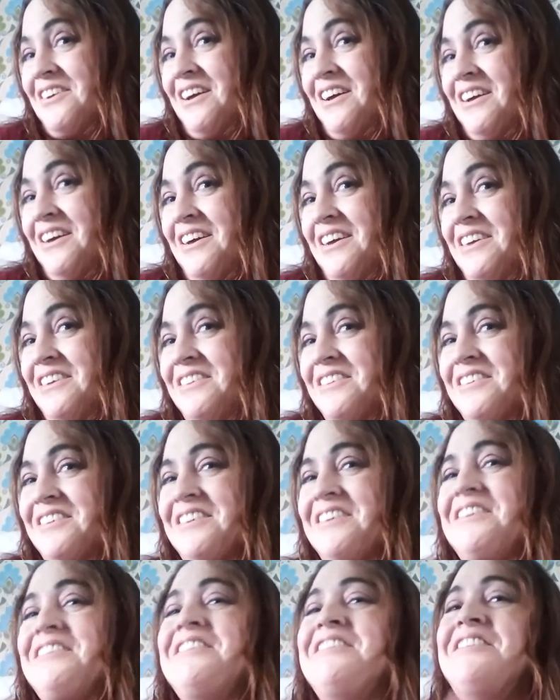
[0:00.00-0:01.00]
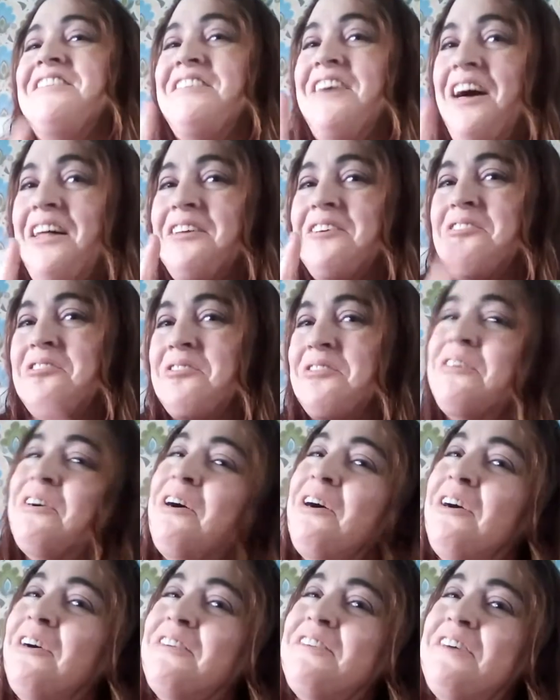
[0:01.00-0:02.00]
right? Dollar Tree
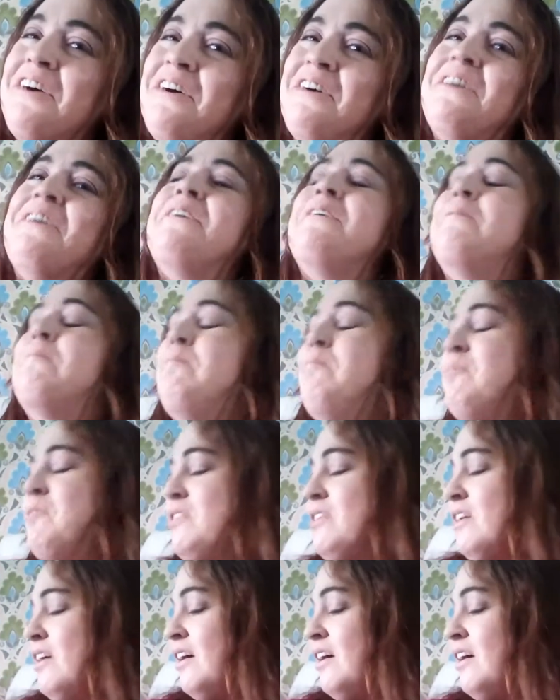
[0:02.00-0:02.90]
haul time.